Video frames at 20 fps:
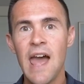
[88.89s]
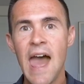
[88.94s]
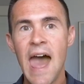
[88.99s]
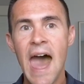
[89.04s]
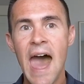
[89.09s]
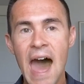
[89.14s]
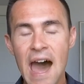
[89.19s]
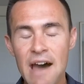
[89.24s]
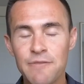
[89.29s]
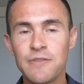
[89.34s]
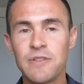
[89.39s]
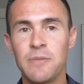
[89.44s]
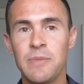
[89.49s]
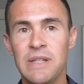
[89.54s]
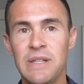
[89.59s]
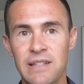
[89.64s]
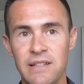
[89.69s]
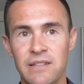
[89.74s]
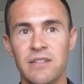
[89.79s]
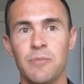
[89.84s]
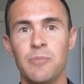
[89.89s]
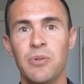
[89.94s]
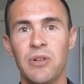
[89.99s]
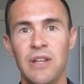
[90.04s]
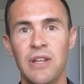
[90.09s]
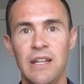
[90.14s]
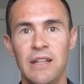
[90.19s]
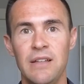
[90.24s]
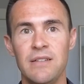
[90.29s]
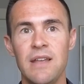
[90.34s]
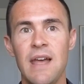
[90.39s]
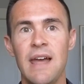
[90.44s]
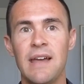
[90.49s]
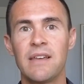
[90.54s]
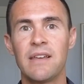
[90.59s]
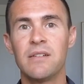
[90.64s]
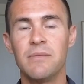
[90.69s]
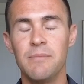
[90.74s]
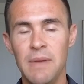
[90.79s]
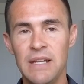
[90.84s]
have to be disciplined
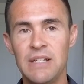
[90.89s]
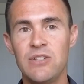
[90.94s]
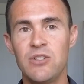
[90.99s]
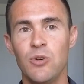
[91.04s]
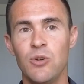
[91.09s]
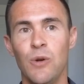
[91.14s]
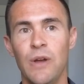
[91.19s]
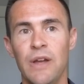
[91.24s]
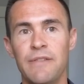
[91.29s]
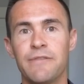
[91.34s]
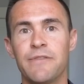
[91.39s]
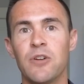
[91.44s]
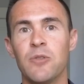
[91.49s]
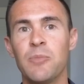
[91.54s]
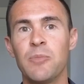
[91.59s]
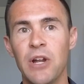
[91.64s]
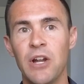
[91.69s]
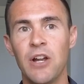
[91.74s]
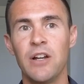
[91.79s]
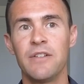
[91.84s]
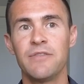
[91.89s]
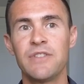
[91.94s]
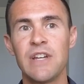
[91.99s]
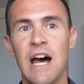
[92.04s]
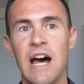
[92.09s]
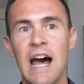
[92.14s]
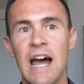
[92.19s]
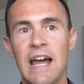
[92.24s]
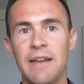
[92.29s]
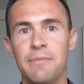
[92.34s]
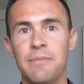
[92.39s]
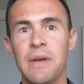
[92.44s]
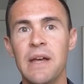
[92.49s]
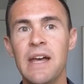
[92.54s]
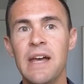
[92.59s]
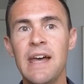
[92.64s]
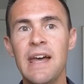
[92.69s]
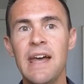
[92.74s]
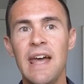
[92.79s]
and commit to it for a period of time.